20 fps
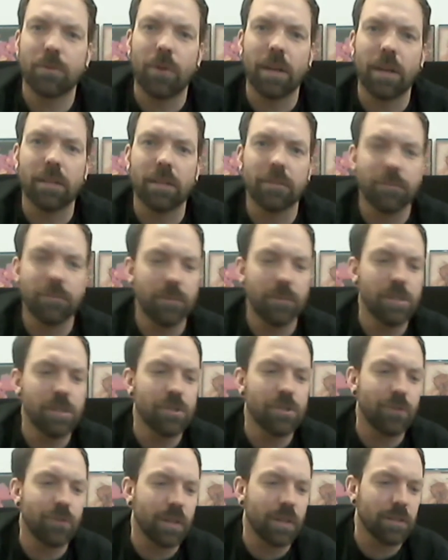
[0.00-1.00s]
Grinder
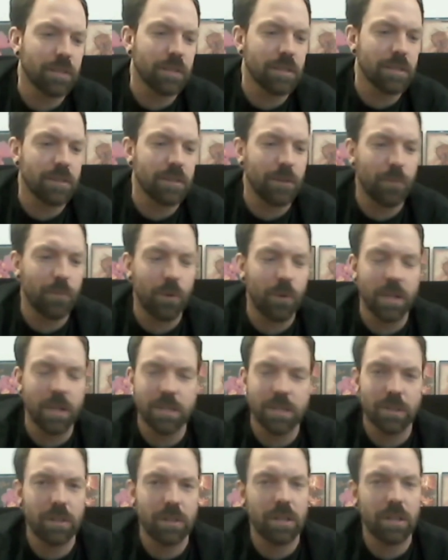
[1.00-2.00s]
featuring on the song Pray
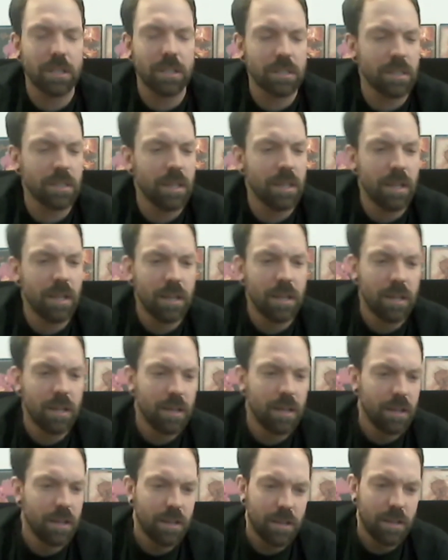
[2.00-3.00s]
to God.
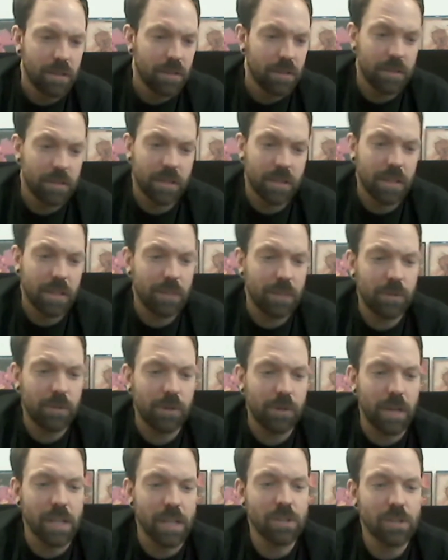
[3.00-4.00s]
They
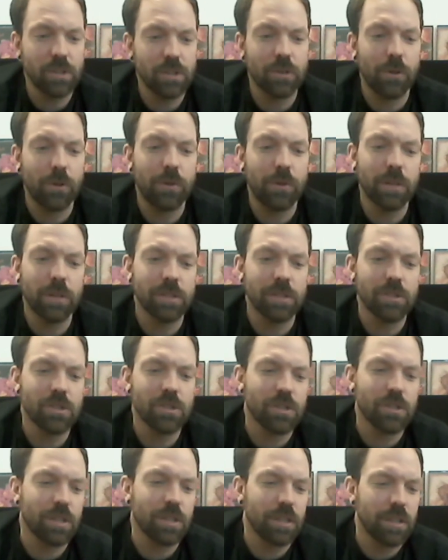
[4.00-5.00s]
cover Agent
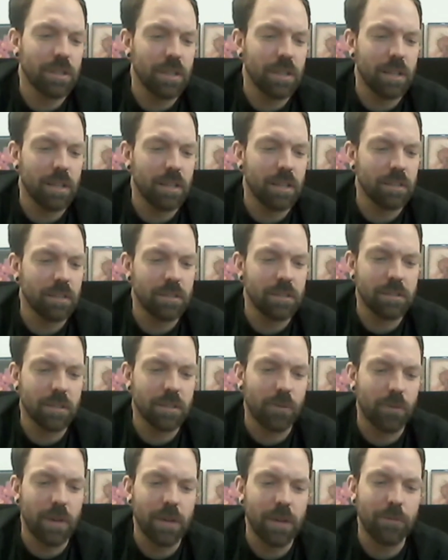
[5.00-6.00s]
Orange and The
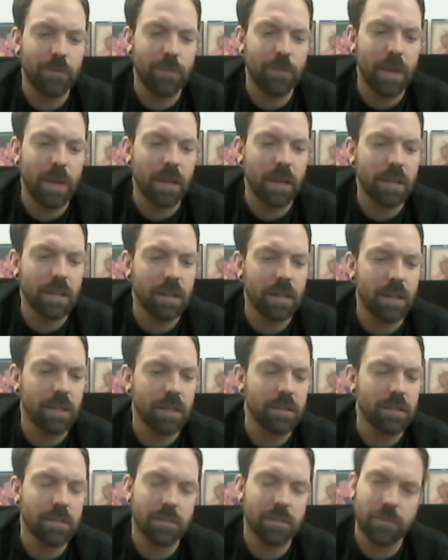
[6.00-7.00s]
Cry of
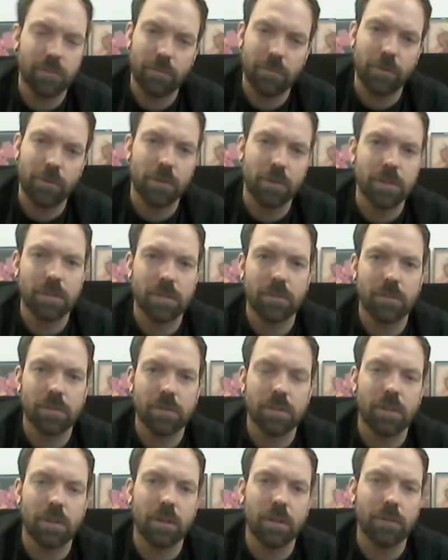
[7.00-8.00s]
Mankind's first
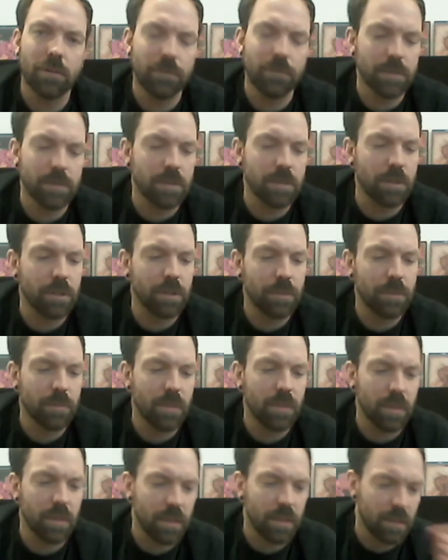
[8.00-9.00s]
song of
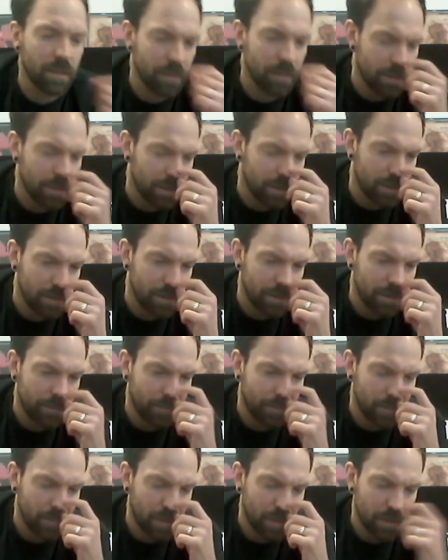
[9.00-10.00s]
Sodom, then
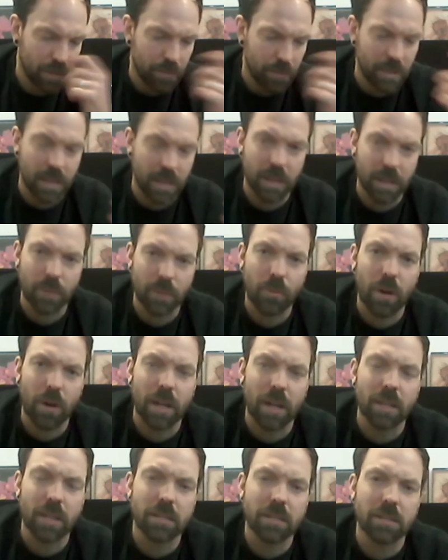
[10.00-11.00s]
My Dying
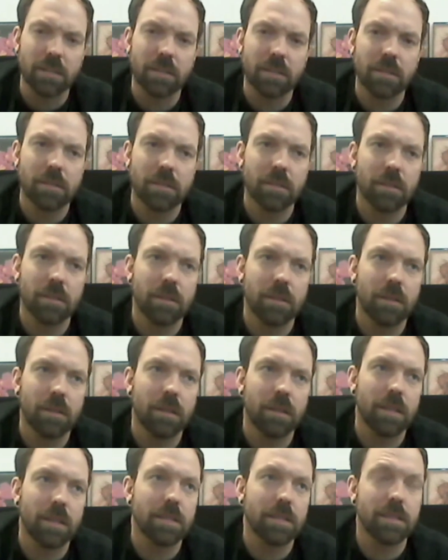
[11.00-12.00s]
Bride. And
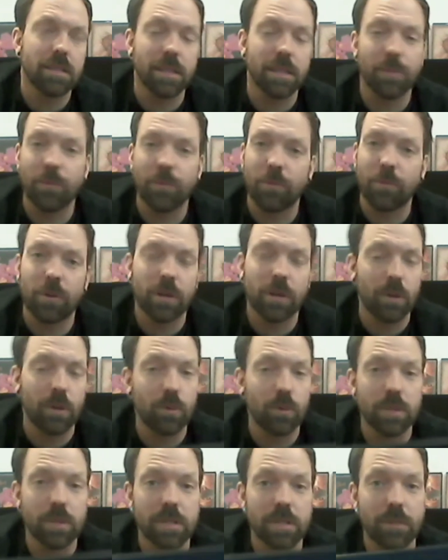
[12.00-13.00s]
as I said before, I
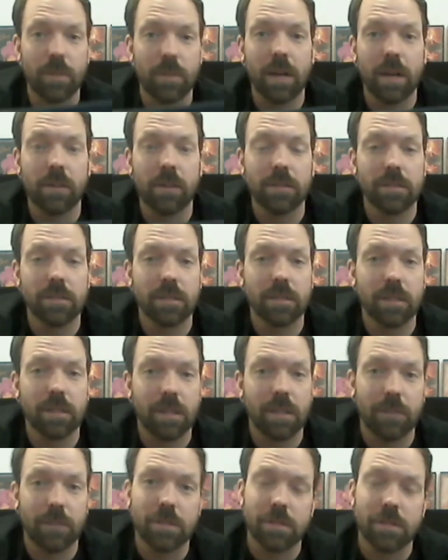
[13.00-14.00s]
always admired
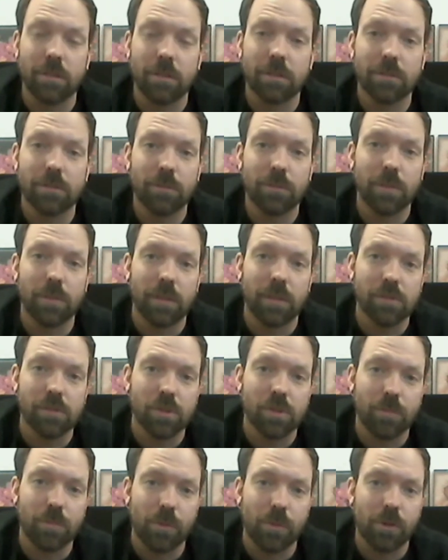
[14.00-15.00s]
cover songs from Heaven
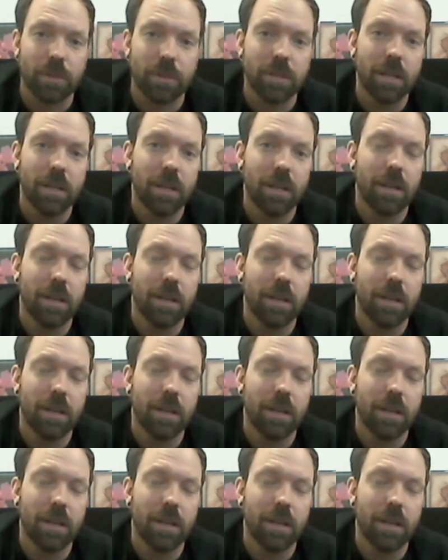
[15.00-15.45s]
Should Burn.